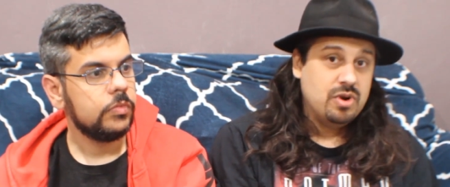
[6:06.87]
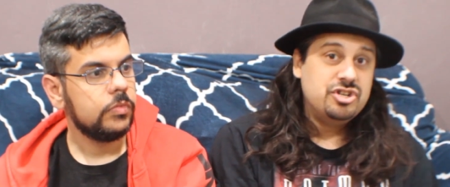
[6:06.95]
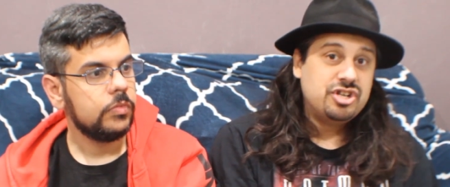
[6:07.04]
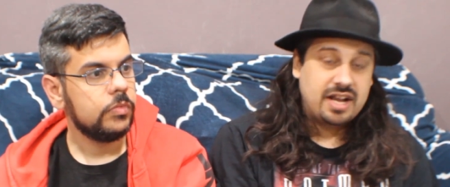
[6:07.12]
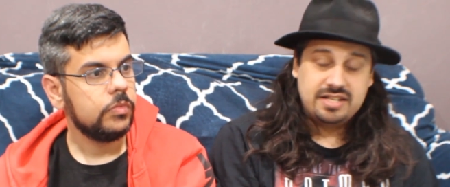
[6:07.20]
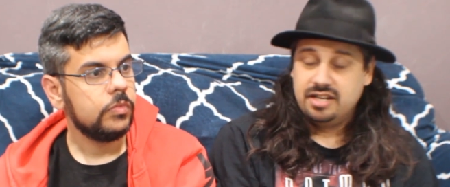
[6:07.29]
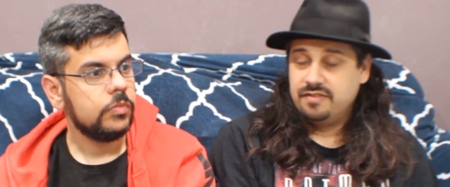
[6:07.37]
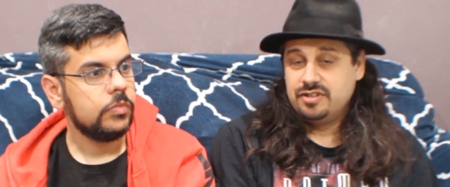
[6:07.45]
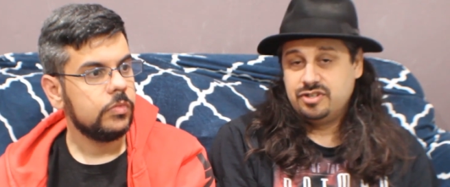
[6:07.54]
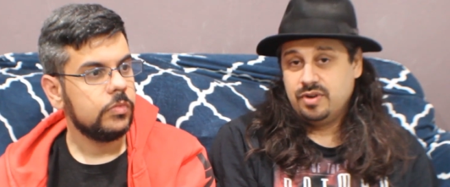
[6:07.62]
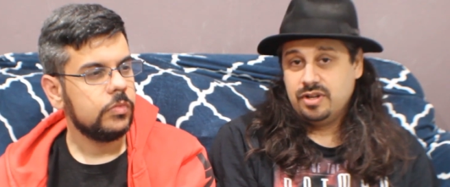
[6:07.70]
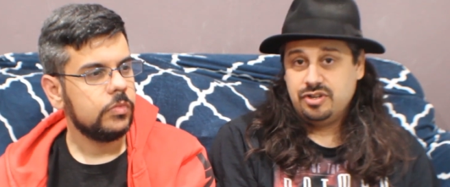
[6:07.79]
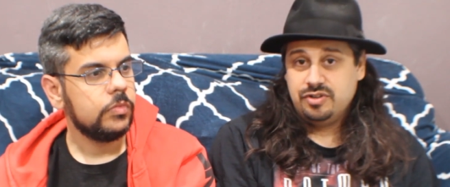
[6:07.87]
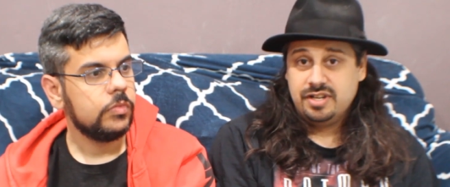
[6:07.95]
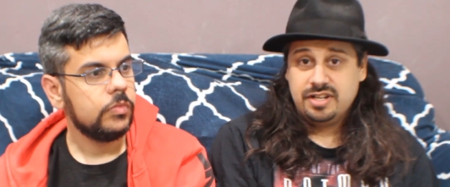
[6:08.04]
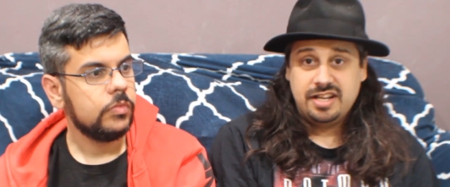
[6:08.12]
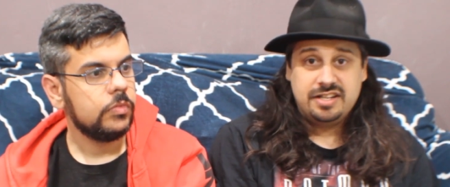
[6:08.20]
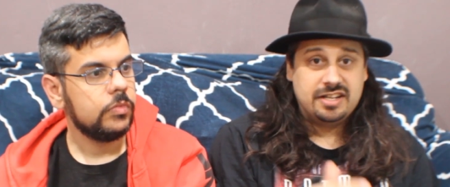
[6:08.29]
Speaker 1: what do you guys think of this trailer do you
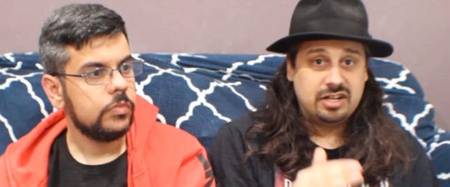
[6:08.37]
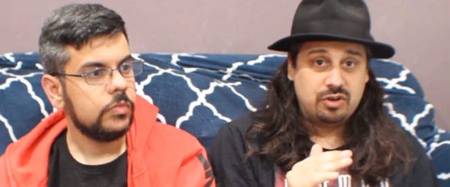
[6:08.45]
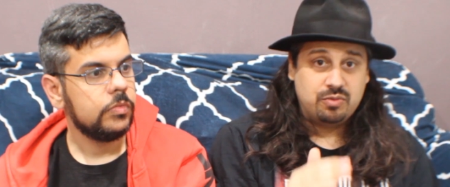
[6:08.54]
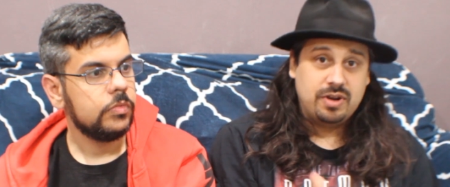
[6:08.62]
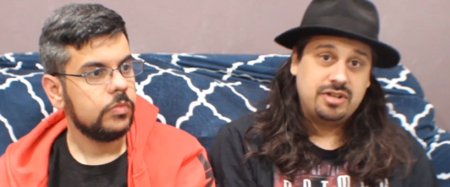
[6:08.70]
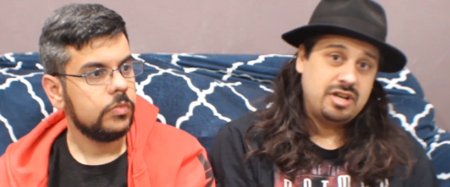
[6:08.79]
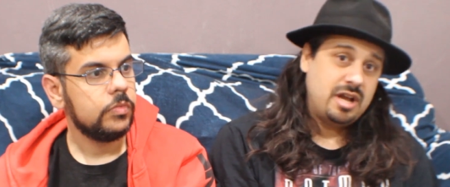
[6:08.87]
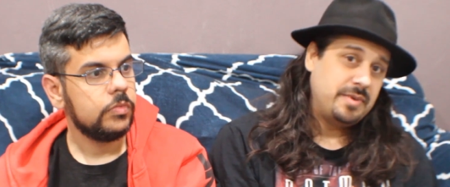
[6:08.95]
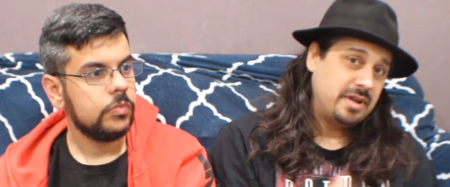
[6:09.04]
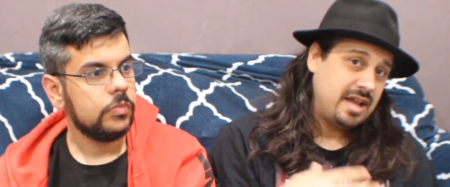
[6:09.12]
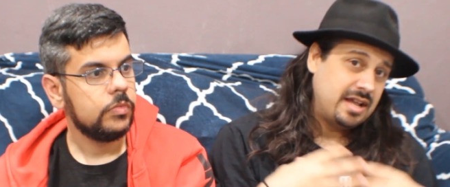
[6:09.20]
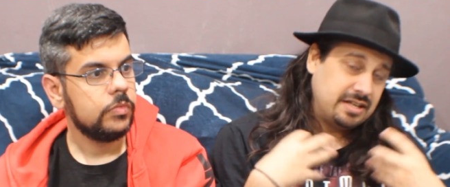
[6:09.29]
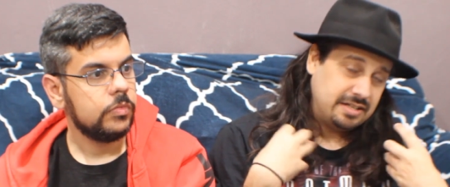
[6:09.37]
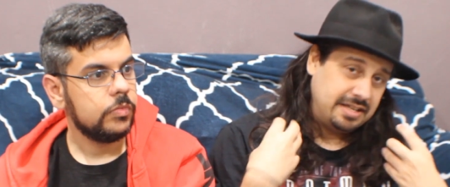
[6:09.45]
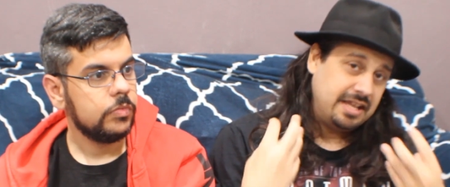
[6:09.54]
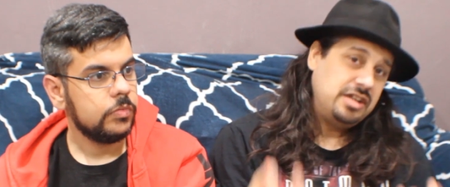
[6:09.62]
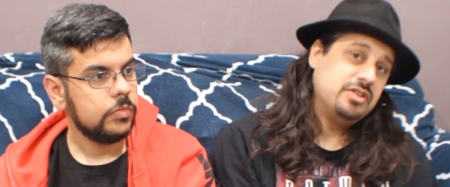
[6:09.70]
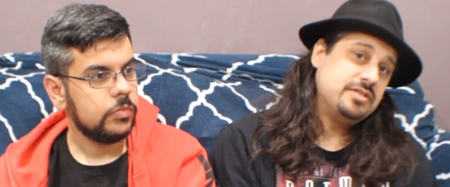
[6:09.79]
think they did a great job at kind of
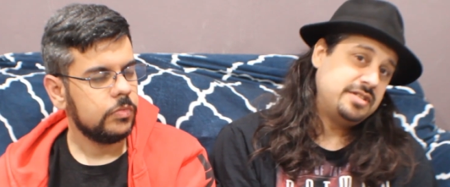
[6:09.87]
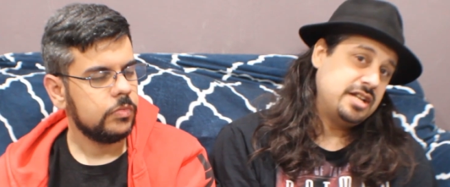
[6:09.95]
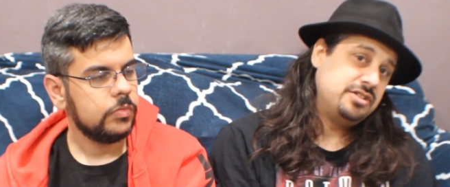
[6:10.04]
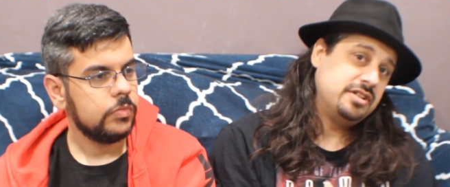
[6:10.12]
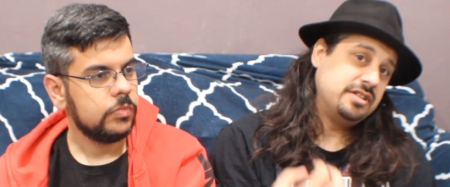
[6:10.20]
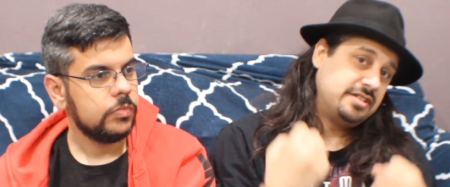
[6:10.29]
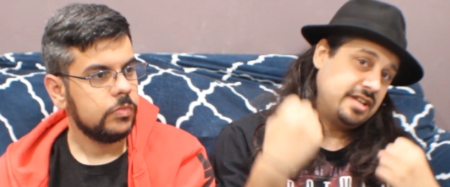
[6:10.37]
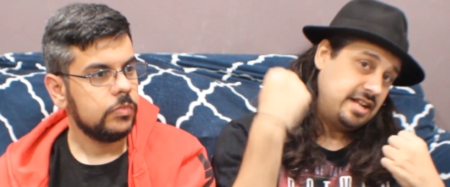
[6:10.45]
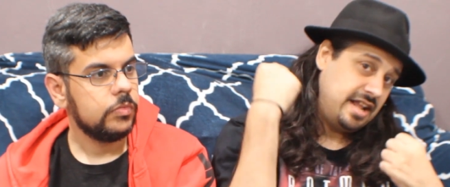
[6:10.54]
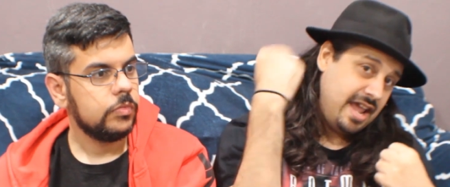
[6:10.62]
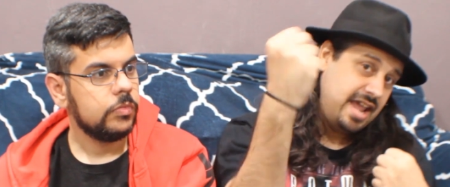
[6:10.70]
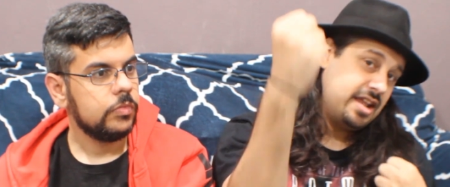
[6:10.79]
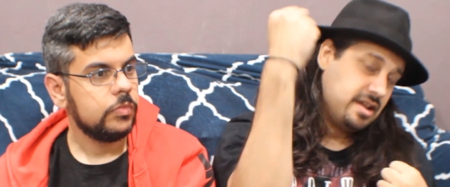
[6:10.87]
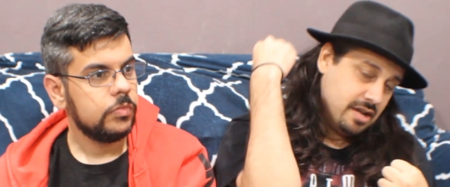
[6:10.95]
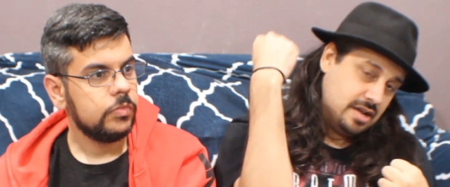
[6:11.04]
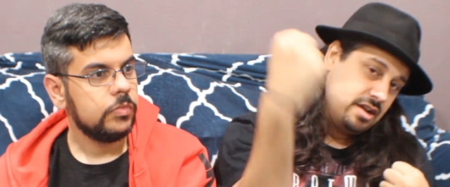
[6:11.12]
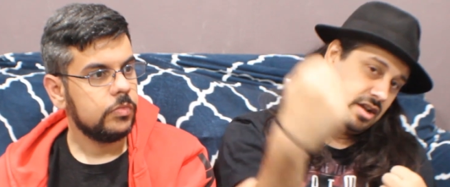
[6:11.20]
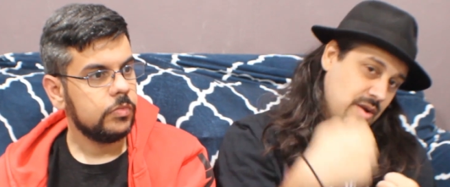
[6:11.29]
getting your attention and saying hey
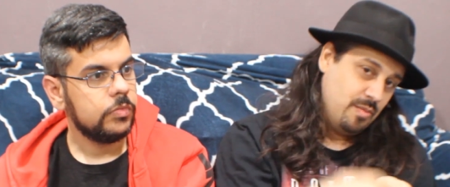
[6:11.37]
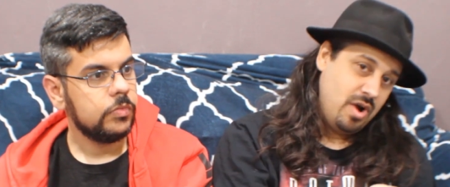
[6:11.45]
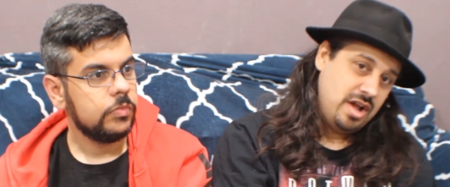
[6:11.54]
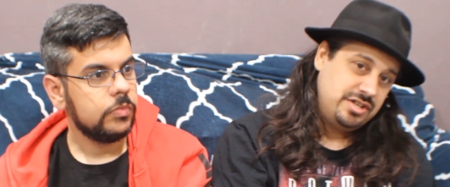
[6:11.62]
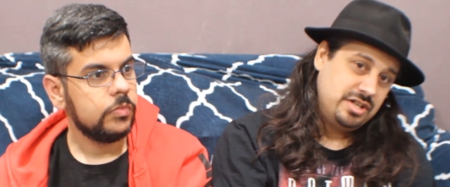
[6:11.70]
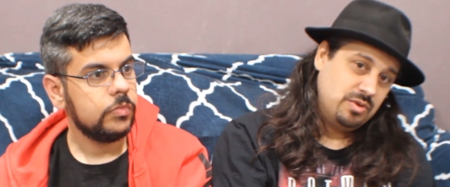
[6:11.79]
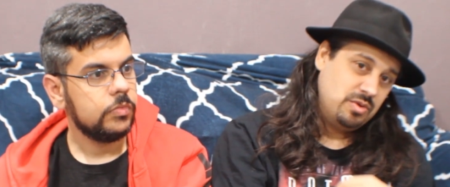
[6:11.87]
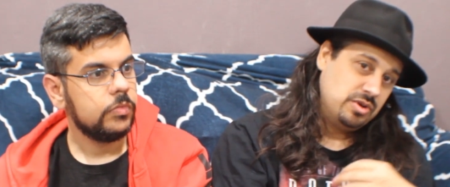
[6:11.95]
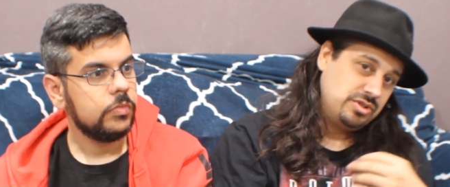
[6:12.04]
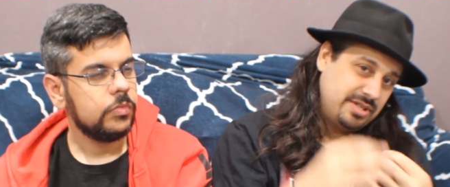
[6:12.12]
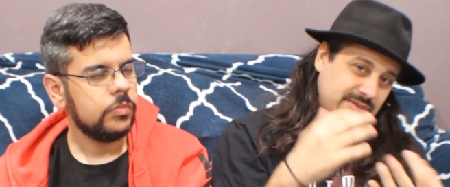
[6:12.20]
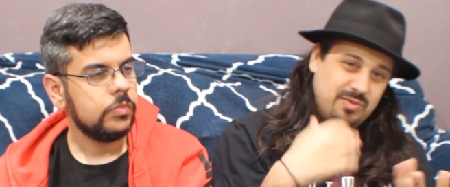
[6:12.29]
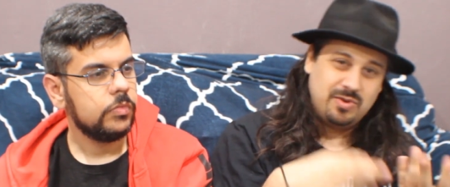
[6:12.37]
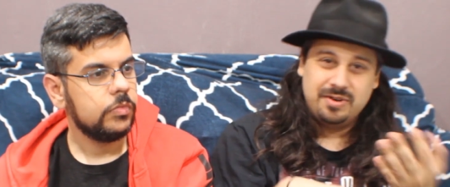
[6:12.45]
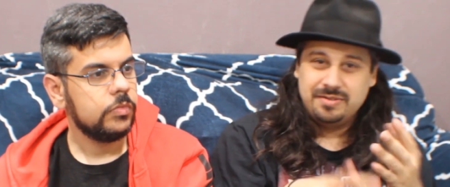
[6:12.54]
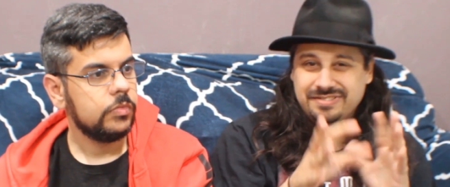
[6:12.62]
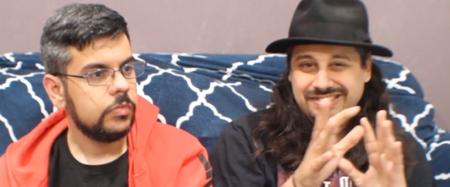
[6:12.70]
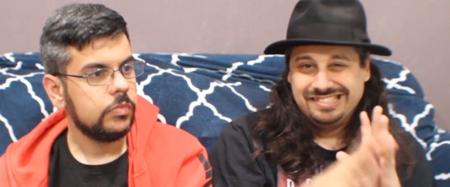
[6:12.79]
come watch it or just
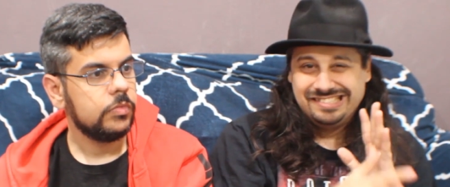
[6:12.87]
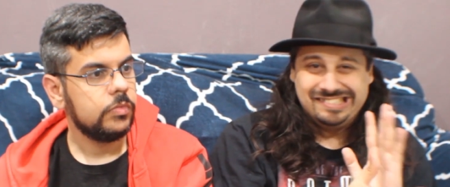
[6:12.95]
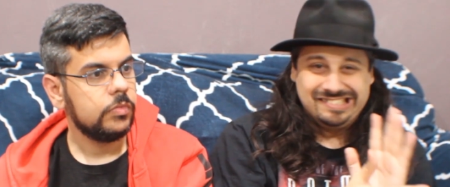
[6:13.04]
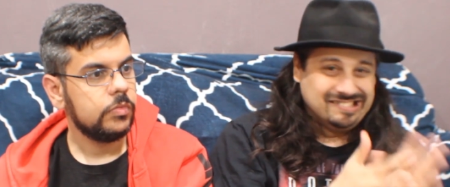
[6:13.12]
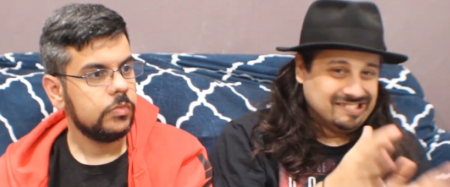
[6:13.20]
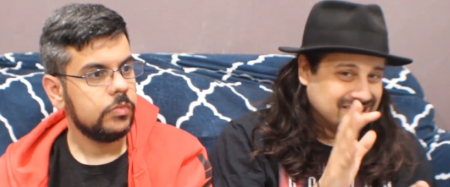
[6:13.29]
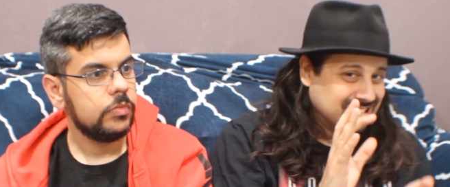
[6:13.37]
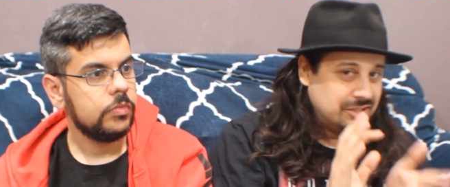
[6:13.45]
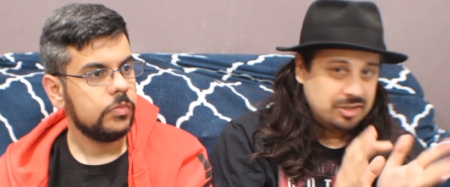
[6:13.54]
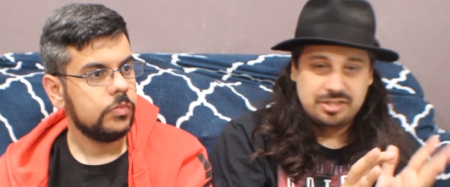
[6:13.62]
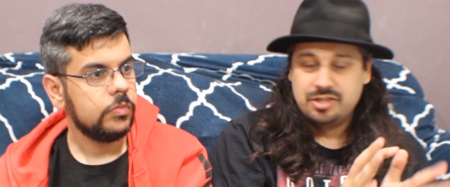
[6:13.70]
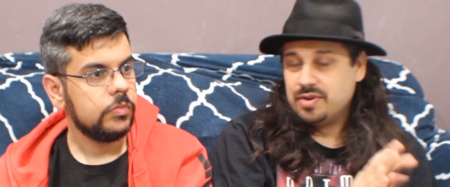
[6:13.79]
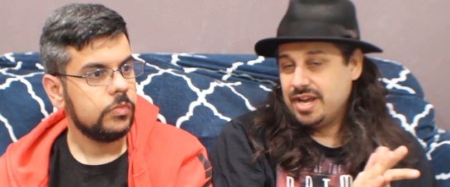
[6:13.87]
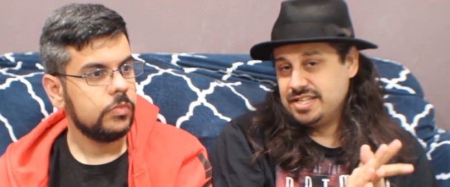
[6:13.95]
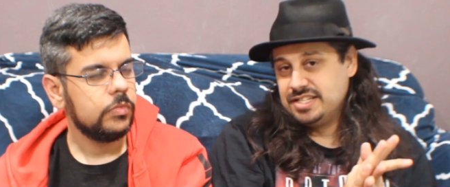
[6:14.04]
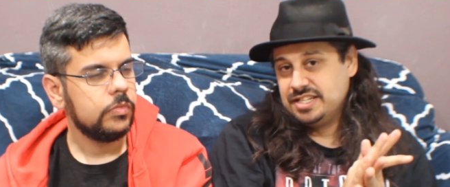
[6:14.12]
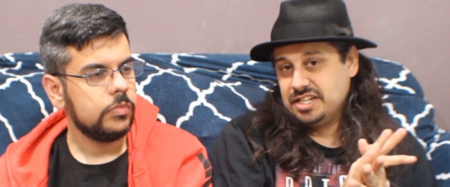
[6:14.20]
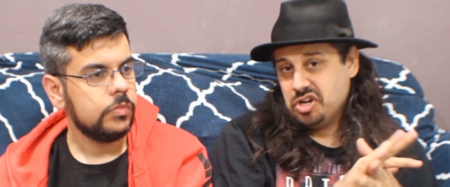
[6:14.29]
more of you're still
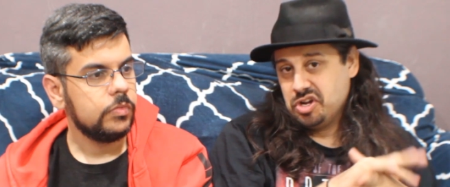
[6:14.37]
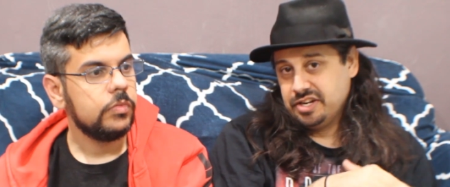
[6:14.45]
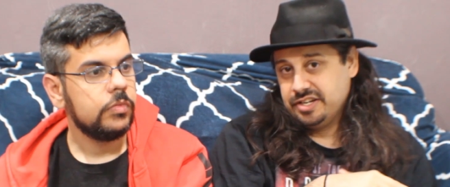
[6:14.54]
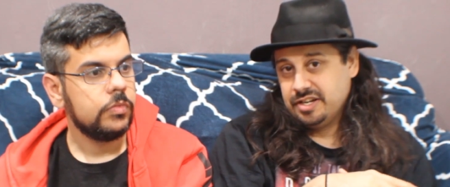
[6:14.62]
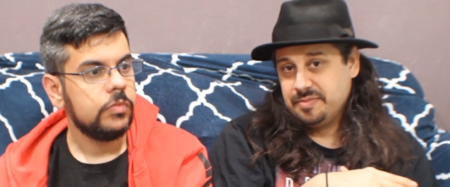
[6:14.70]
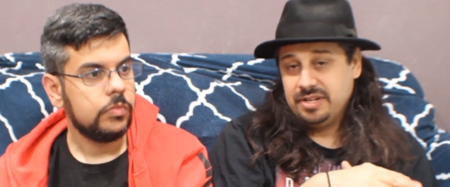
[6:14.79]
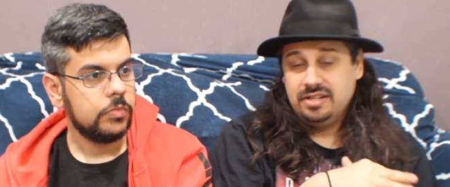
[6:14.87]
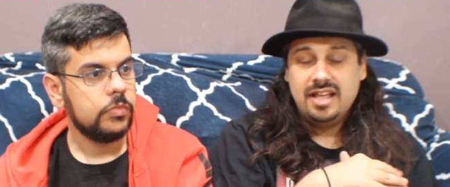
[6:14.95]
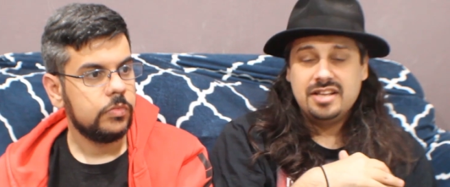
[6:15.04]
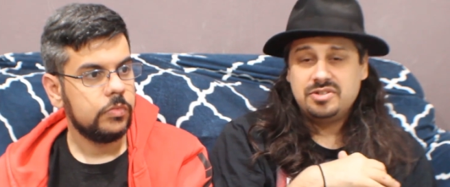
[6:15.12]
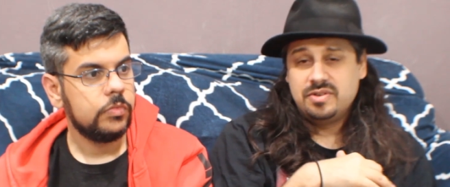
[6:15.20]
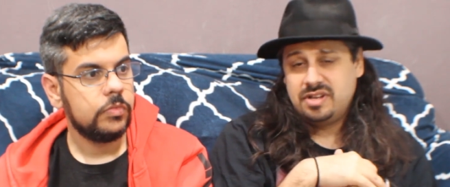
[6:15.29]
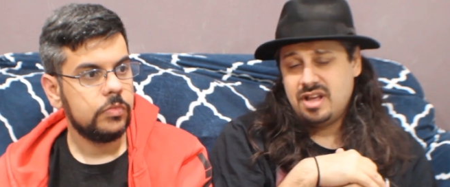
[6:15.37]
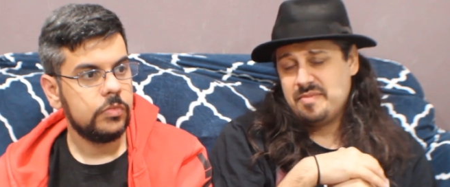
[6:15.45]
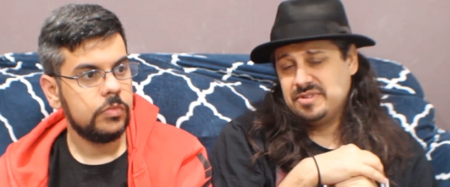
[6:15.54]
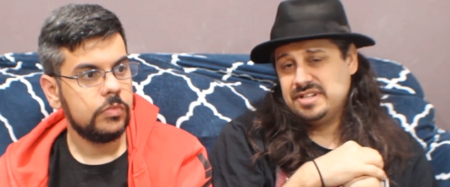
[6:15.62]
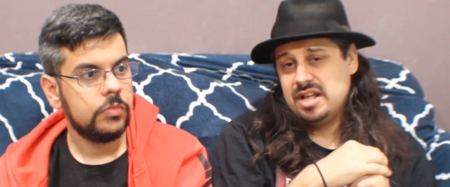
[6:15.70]
hesitant on it. I mean, let us know in the comments